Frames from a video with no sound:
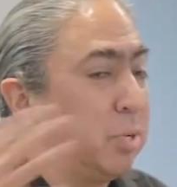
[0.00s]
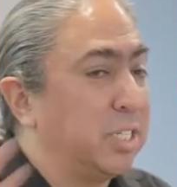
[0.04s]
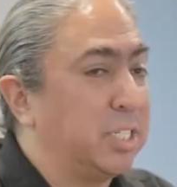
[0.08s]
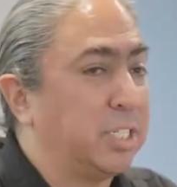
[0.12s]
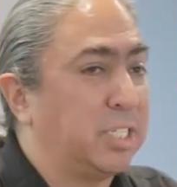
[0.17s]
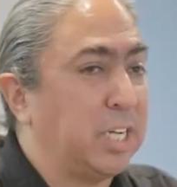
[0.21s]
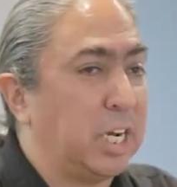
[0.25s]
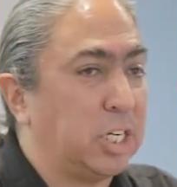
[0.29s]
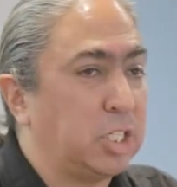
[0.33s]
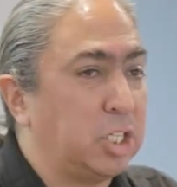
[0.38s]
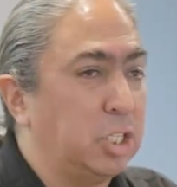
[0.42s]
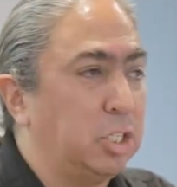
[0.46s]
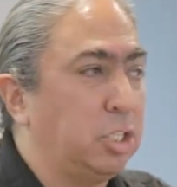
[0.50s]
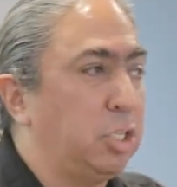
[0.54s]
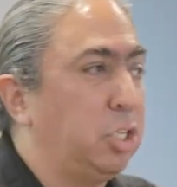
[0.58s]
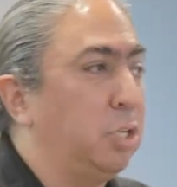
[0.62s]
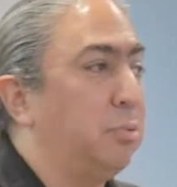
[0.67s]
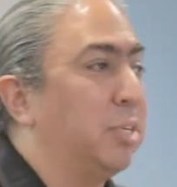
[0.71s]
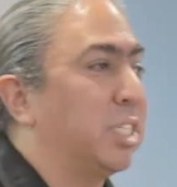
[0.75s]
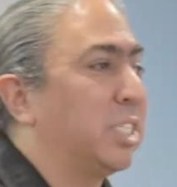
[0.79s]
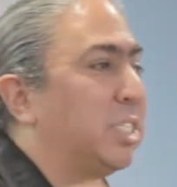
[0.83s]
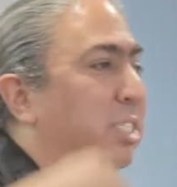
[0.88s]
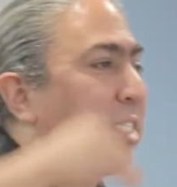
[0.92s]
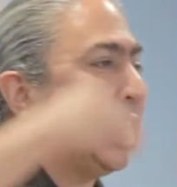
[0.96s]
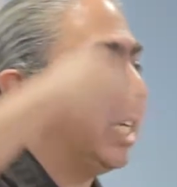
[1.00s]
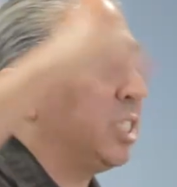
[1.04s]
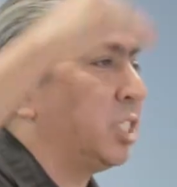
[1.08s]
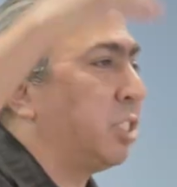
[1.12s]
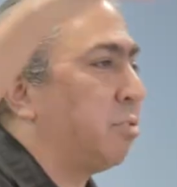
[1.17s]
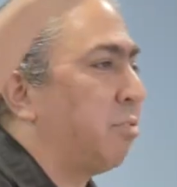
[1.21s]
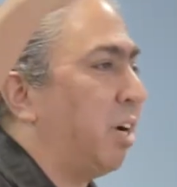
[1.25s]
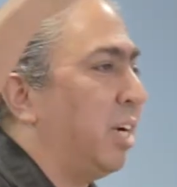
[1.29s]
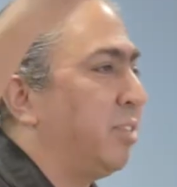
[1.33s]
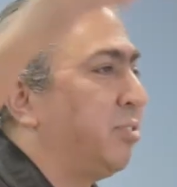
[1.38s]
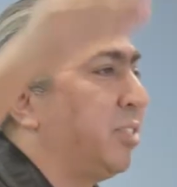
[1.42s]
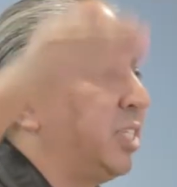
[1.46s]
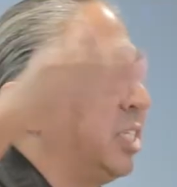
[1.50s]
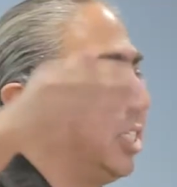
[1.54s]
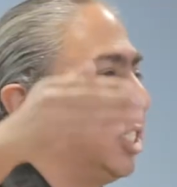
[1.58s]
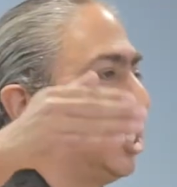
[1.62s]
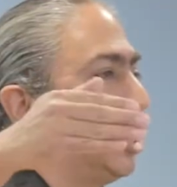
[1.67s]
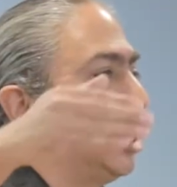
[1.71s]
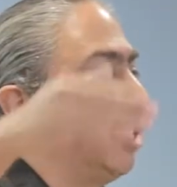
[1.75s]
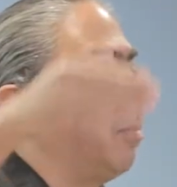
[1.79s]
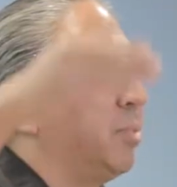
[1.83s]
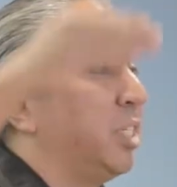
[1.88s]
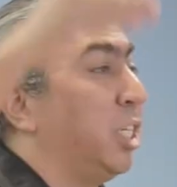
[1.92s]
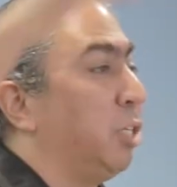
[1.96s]
1, Section 2, extends the right of
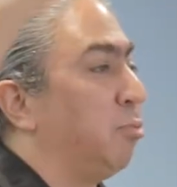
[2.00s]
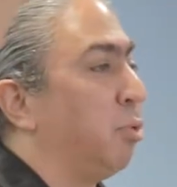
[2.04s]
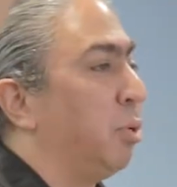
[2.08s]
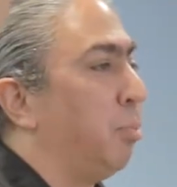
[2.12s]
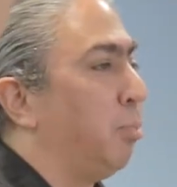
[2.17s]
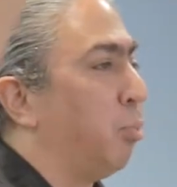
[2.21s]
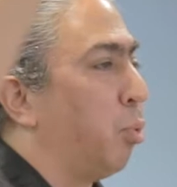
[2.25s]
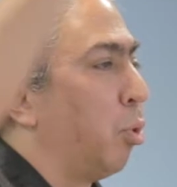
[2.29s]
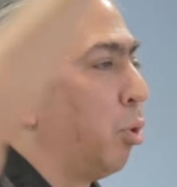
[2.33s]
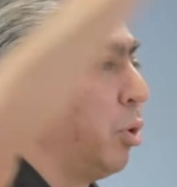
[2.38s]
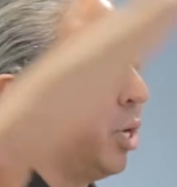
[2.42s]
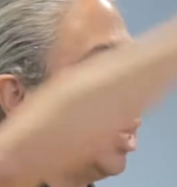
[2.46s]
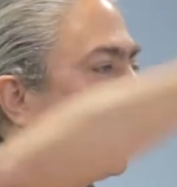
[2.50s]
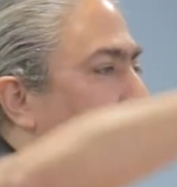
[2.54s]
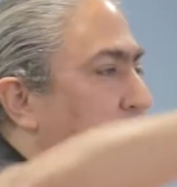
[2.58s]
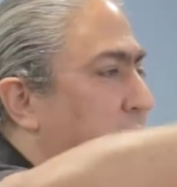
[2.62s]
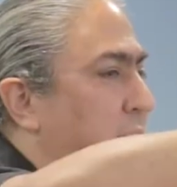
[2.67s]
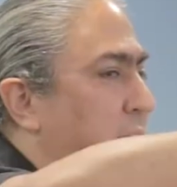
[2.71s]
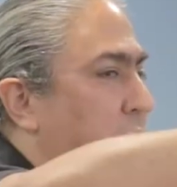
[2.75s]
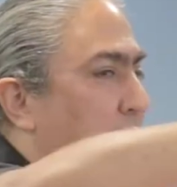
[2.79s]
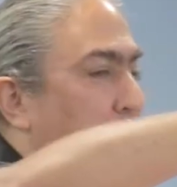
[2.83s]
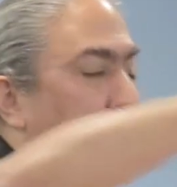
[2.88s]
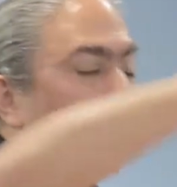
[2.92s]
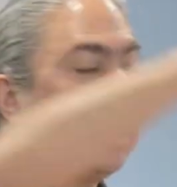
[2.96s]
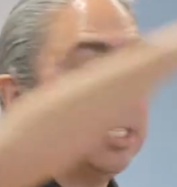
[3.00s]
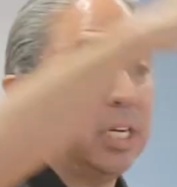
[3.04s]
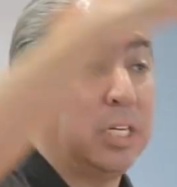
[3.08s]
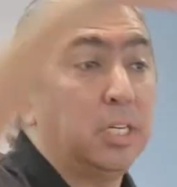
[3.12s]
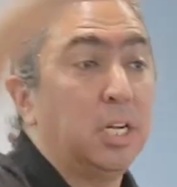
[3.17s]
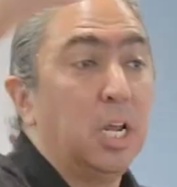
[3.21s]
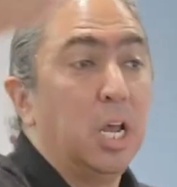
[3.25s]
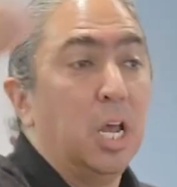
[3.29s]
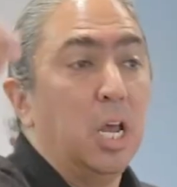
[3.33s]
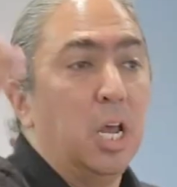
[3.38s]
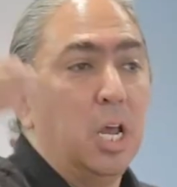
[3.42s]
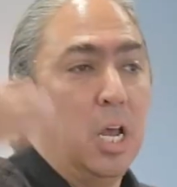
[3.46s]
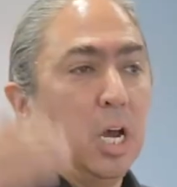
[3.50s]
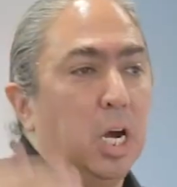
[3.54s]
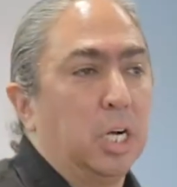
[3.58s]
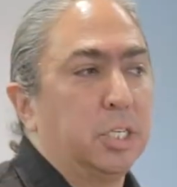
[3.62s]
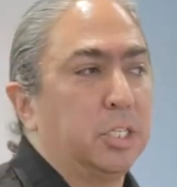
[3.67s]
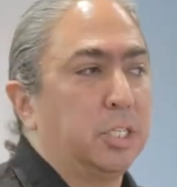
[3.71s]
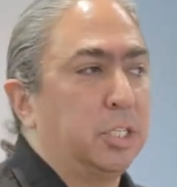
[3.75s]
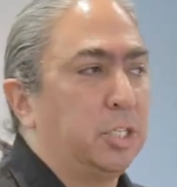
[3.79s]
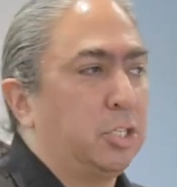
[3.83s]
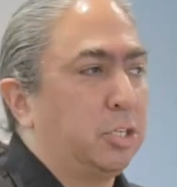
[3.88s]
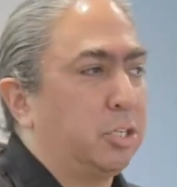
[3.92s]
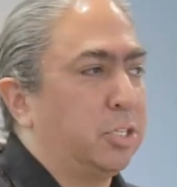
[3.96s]
citizenship to anyone born on this continent under
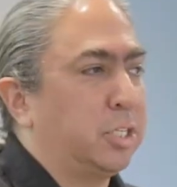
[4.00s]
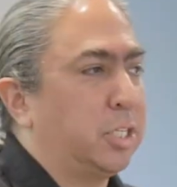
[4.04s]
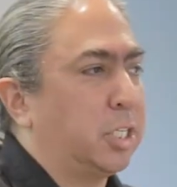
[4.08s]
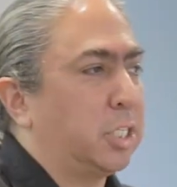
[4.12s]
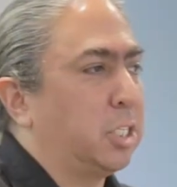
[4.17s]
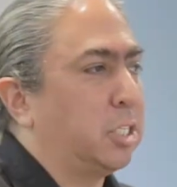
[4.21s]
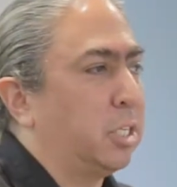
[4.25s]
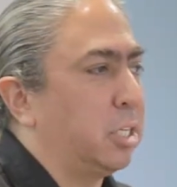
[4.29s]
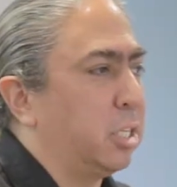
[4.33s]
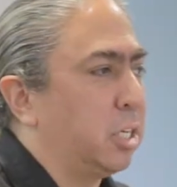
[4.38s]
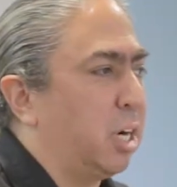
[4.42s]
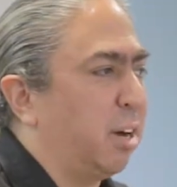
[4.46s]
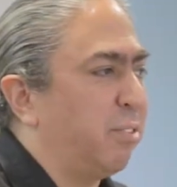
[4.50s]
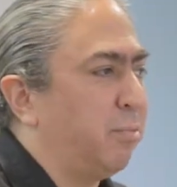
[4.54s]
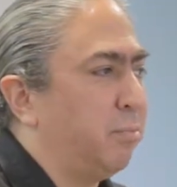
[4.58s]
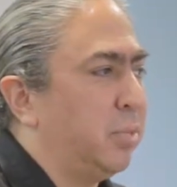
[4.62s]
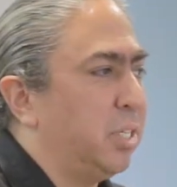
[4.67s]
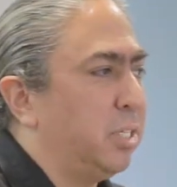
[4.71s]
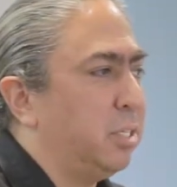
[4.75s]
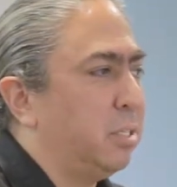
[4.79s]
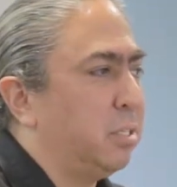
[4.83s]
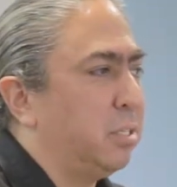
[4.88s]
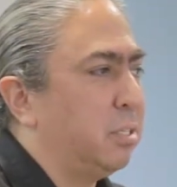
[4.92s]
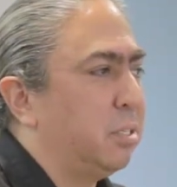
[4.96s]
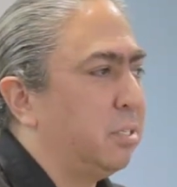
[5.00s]
the jurisdiction of the government.